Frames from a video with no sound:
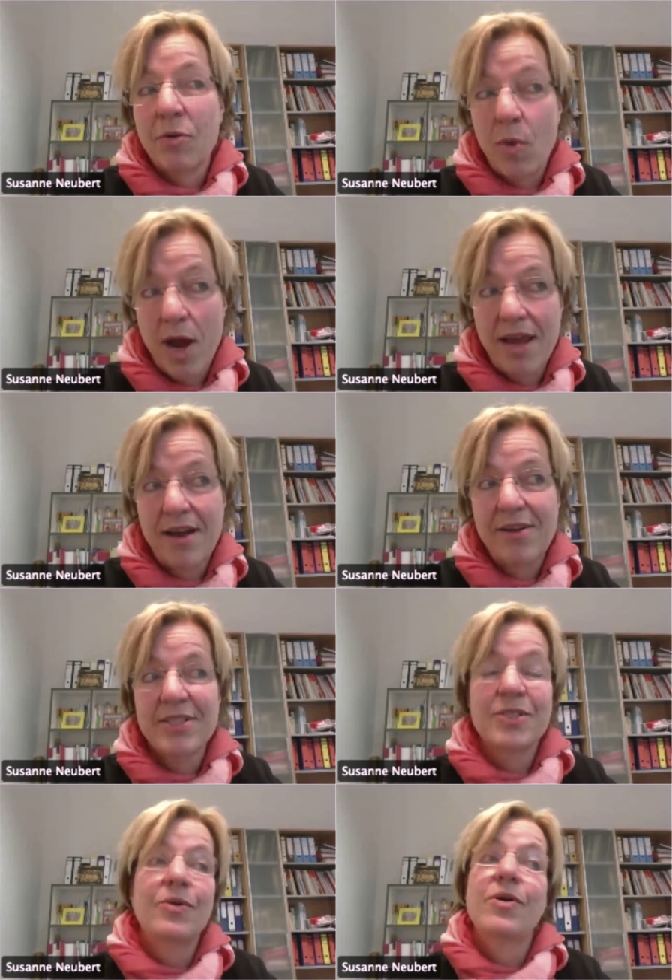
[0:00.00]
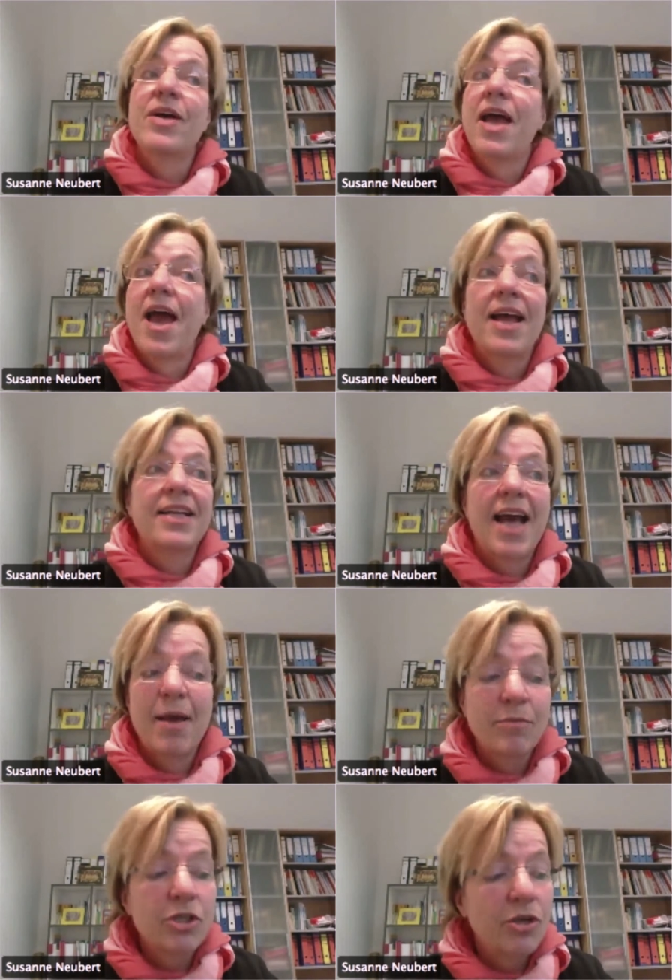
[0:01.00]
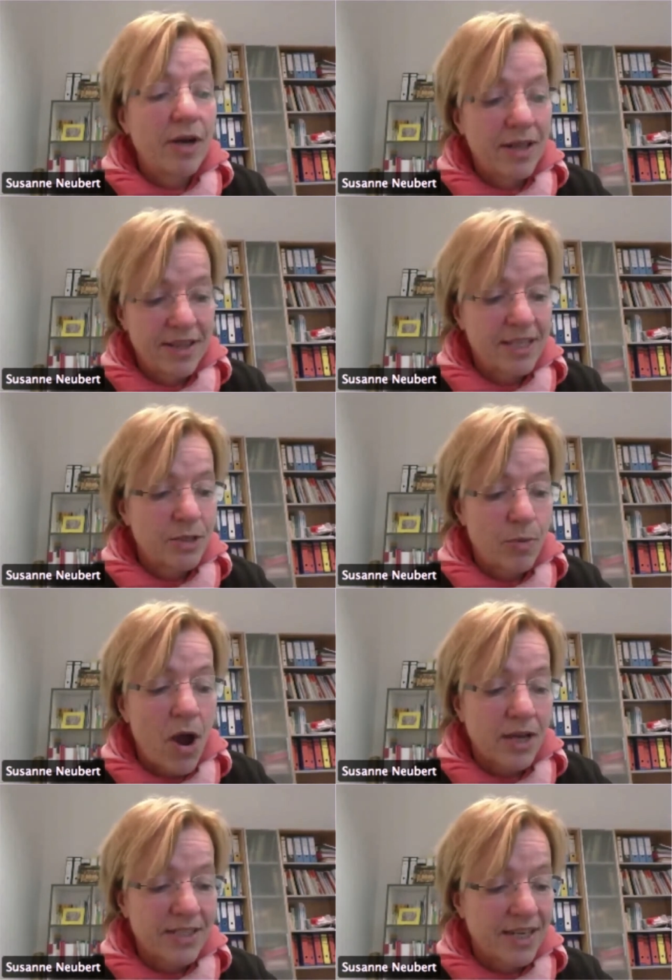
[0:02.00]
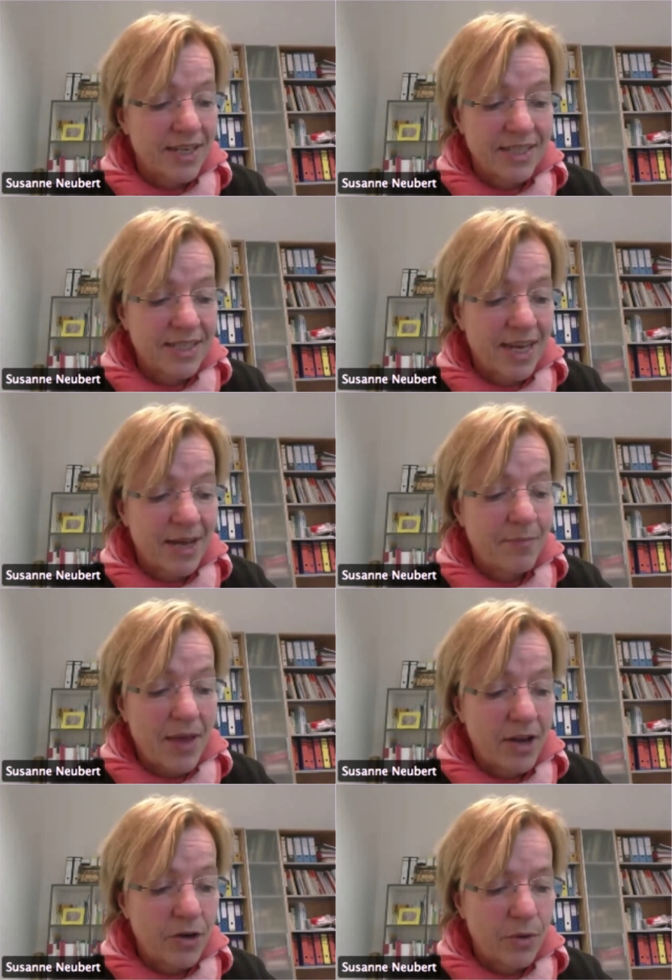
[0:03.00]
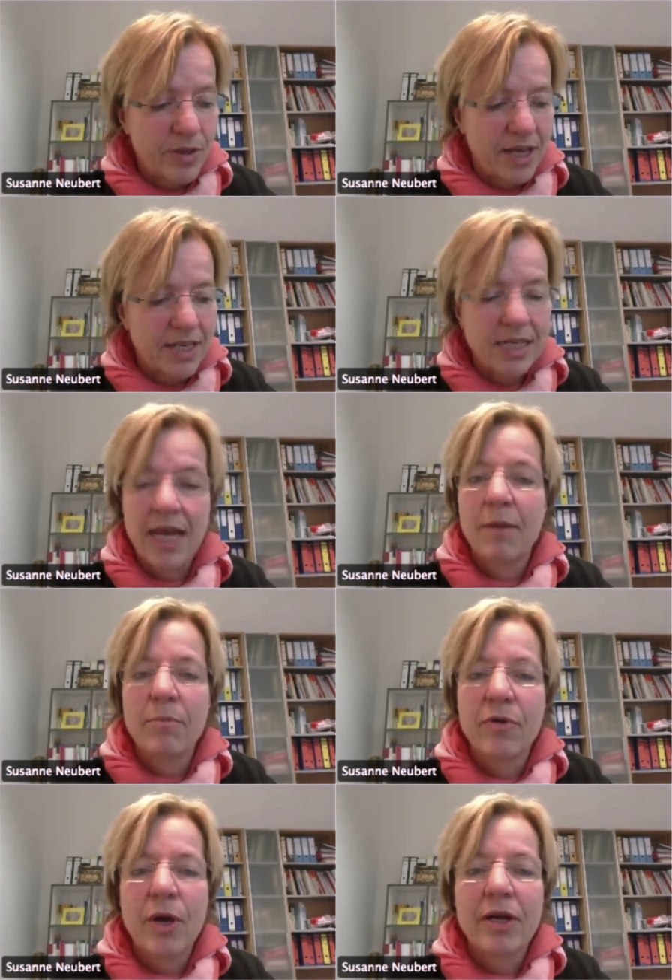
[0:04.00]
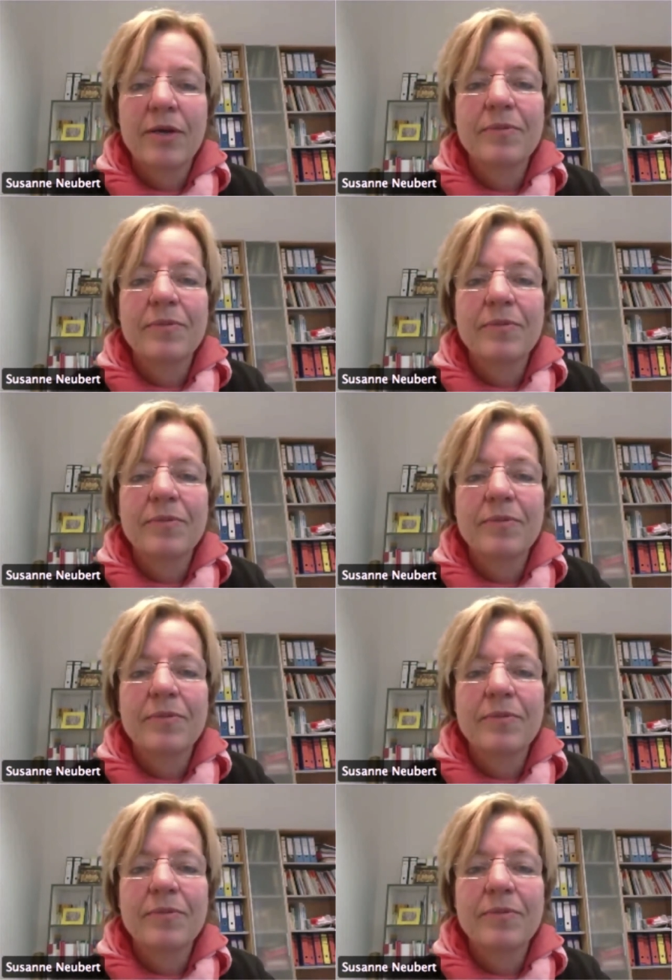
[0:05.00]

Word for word: way also, and I'm sure this works, and I know that it can work.